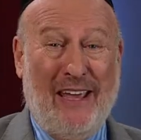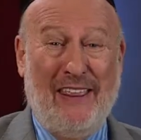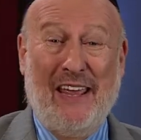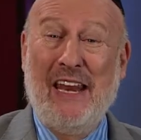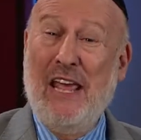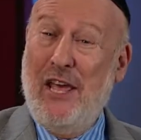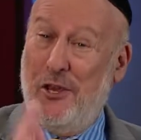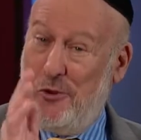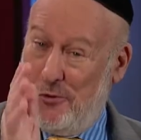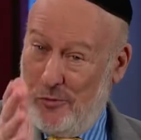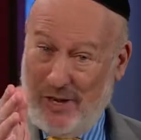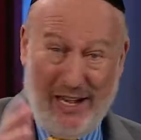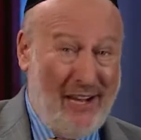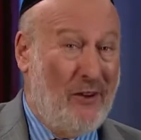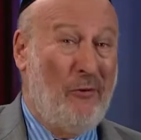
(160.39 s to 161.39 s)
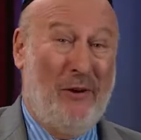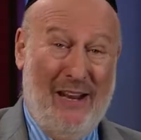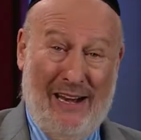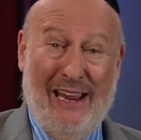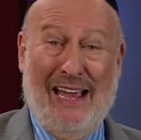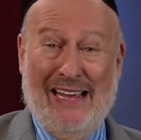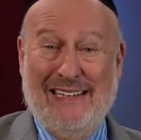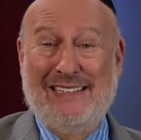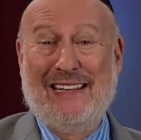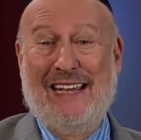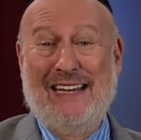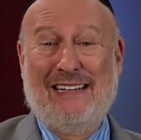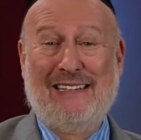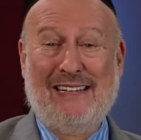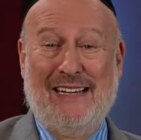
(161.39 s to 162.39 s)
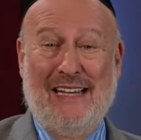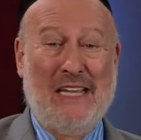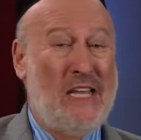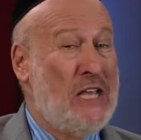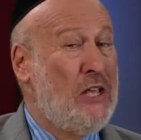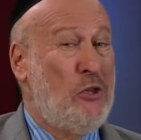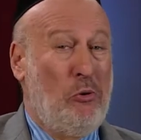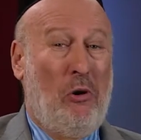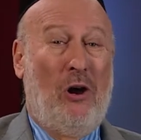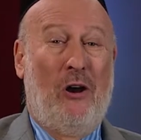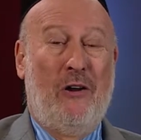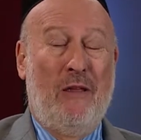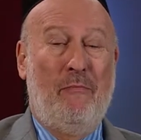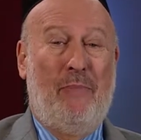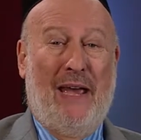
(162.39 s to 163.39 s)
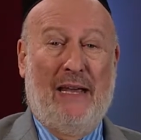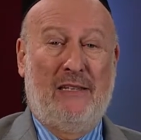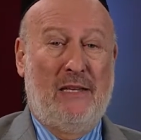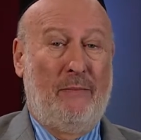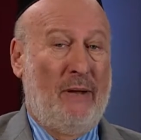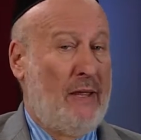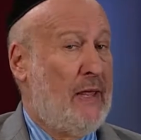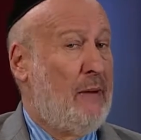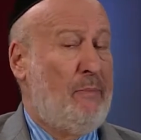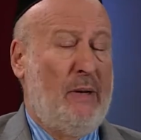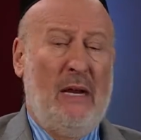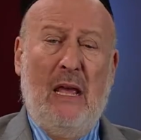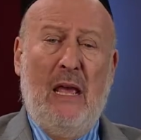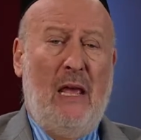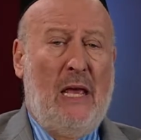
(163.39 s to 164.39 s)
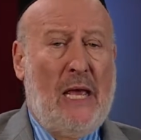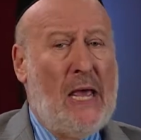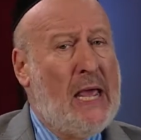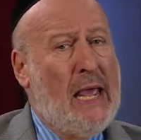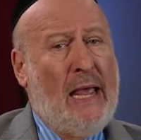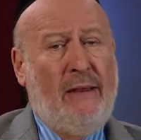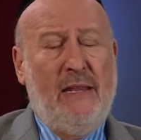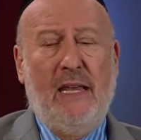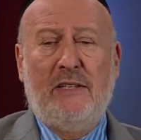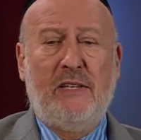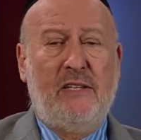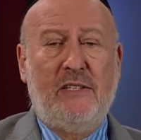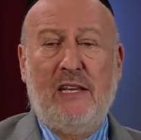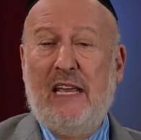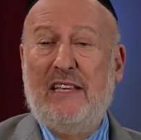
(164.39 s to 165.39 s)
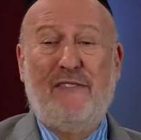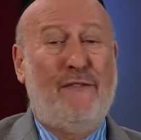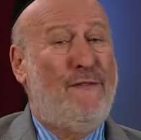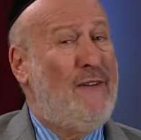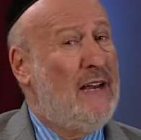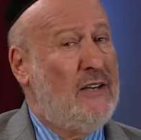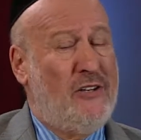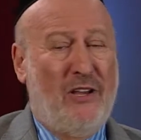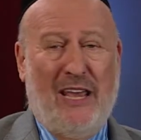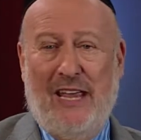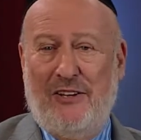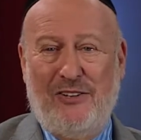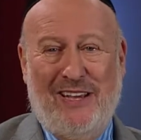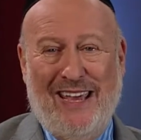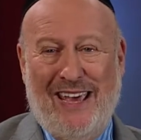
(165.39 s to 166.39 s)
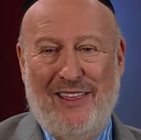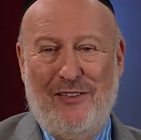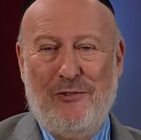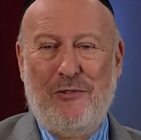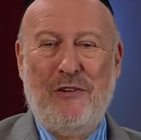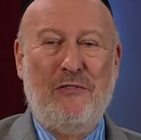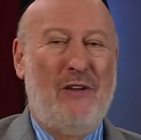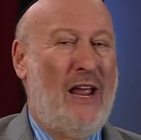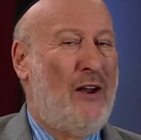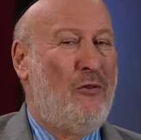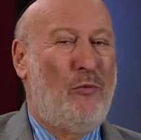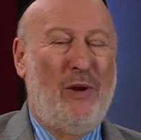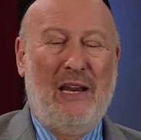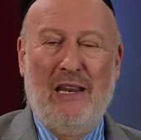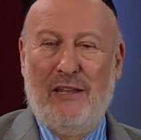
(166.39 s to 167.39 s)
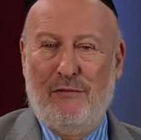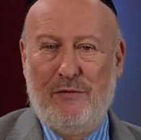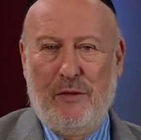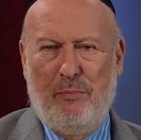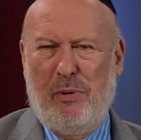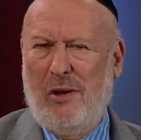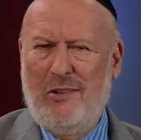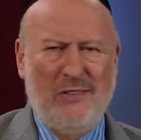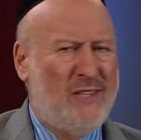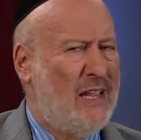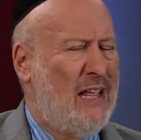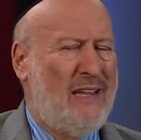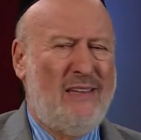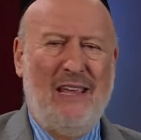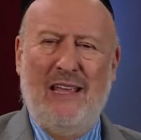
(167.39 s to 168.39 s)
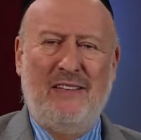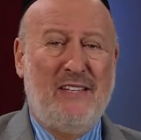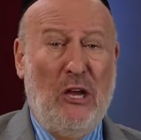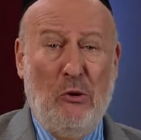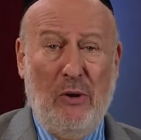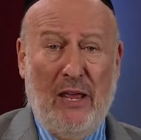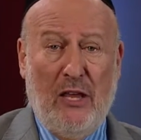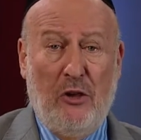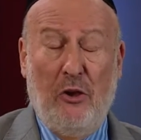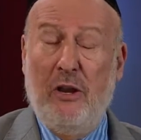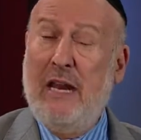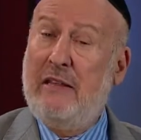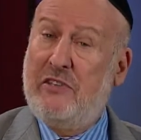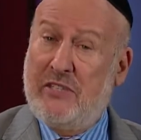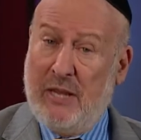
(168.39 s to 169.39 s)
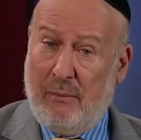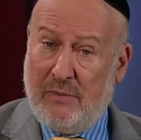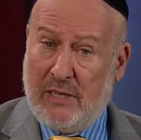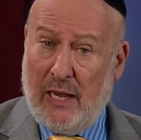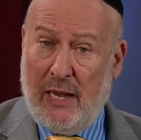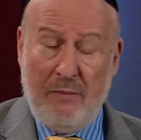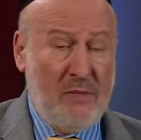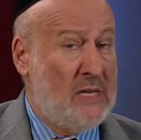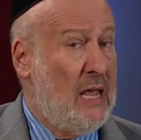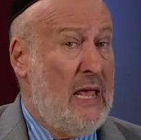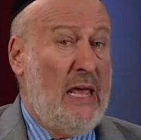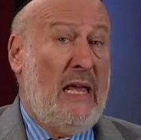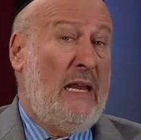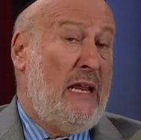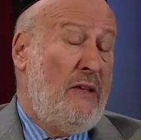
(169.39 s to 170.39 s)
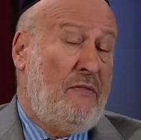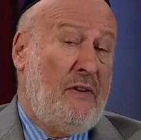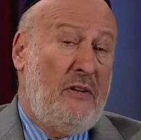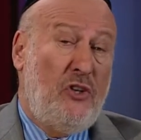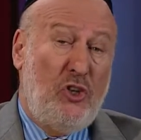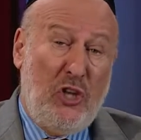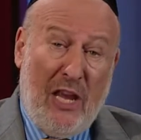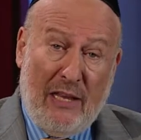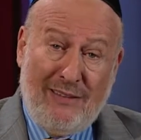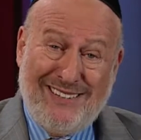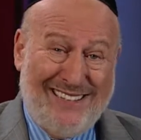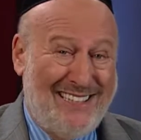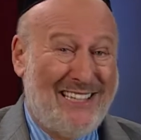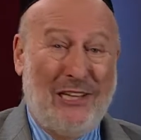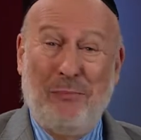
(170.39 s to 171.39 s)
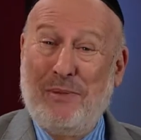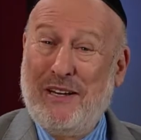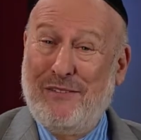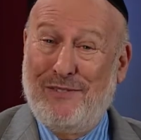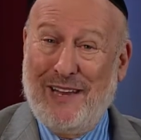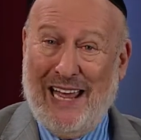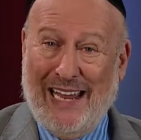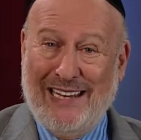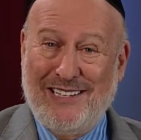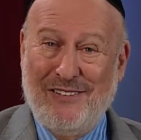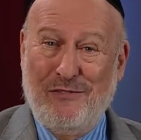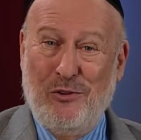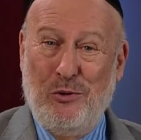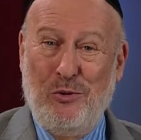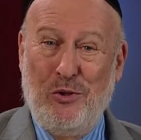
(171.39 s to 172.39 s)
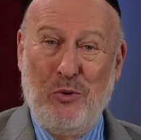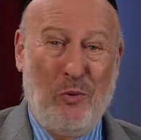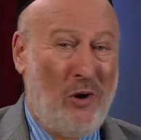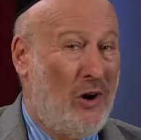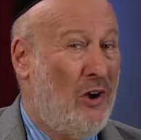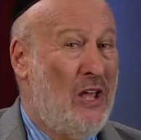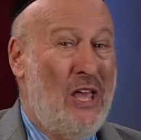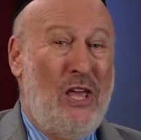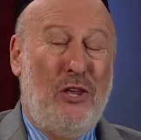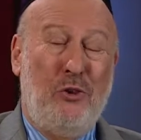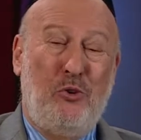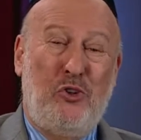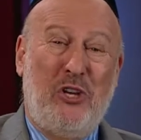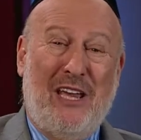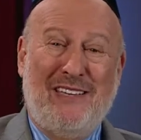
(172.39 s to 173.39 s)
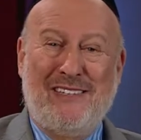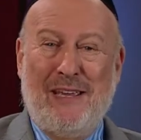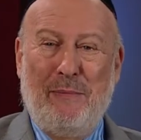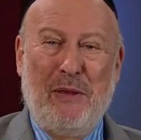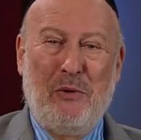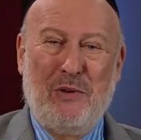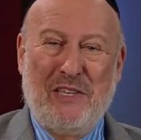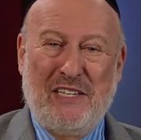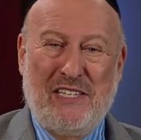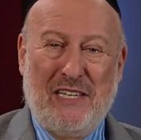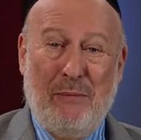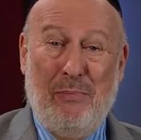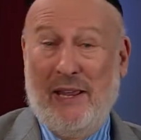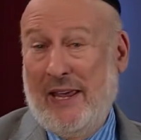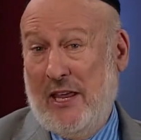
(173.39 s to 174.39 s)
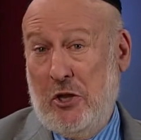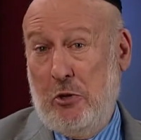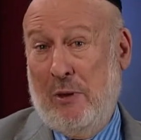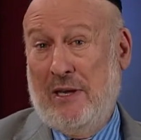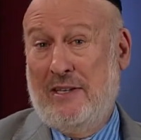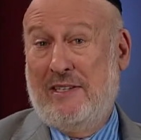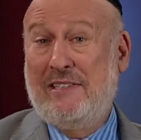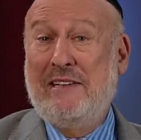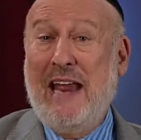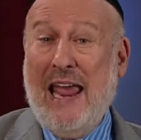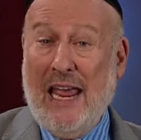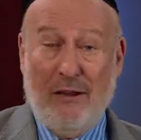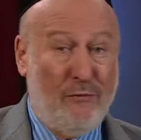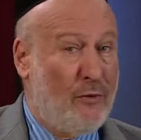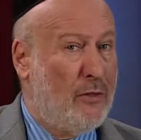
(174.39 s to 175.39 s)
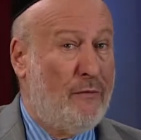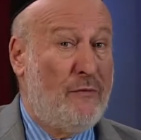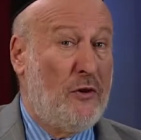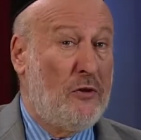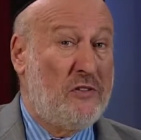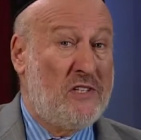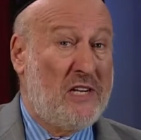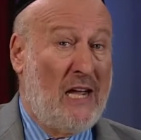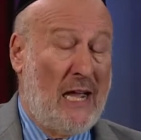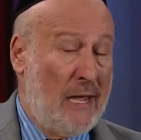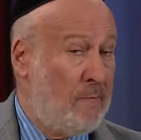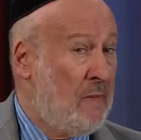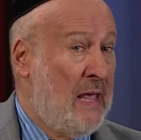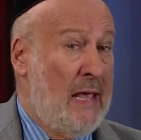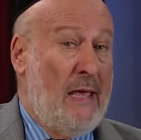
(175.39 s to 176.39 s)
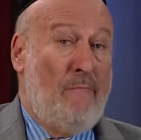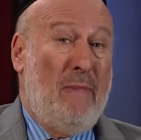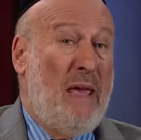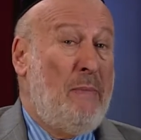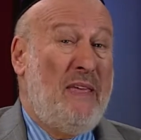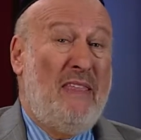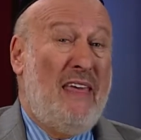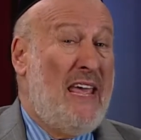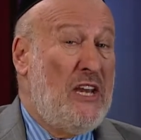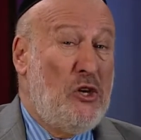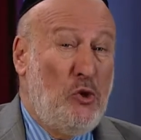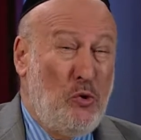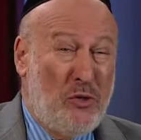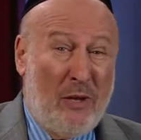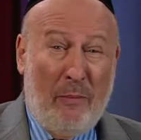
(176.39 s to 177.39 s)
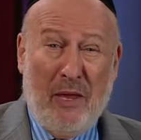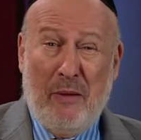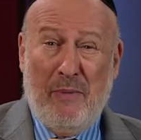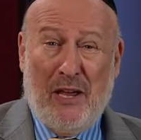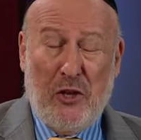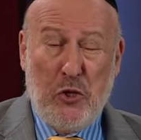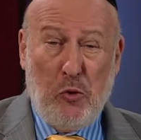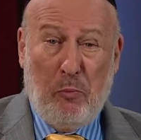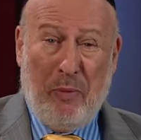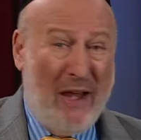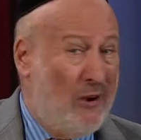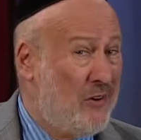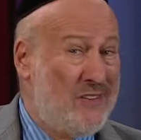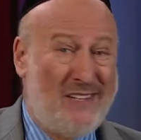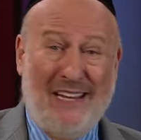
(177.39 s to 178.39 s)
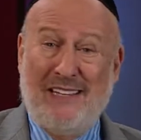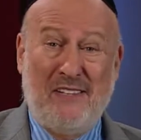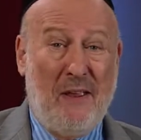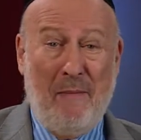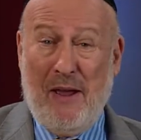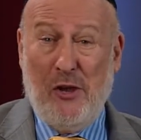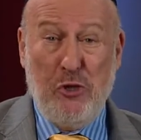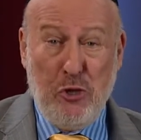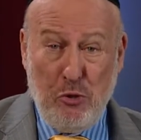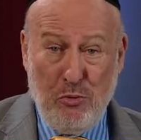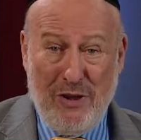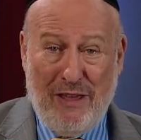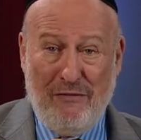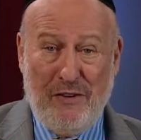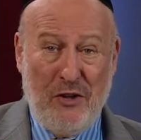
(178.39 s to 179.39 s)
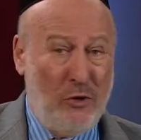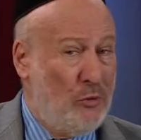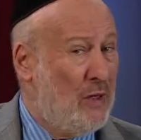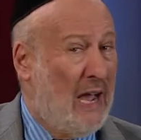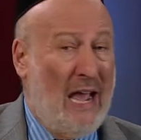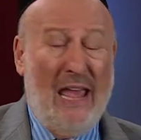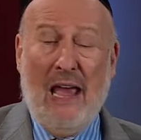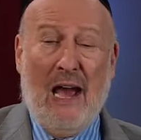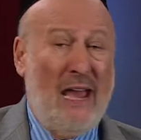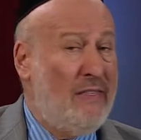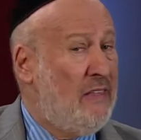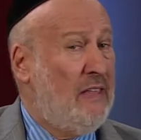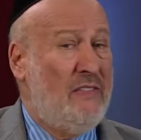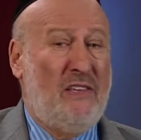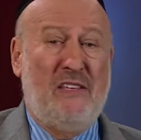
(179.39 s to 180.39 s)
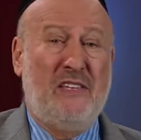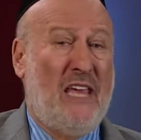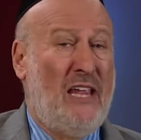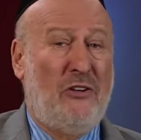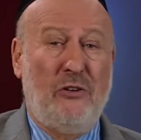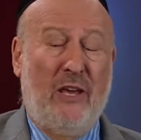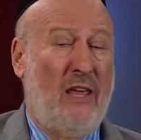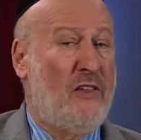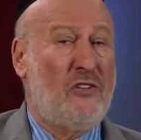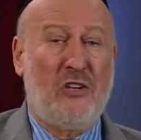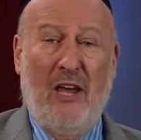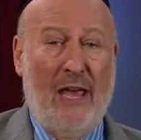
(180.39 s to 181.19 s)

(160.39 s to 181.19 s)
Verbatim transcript: that you really realize that uh, you are impacted by that. But and yes, it's it's fun to get together and, and relive the past. it's only good, and sometimes it even sheds a little bit of light of who you are. You share something with a sibling, and you understand for the first time. Maybe they knew something about your parents that somehow you never knew. I, I think these get-togethers are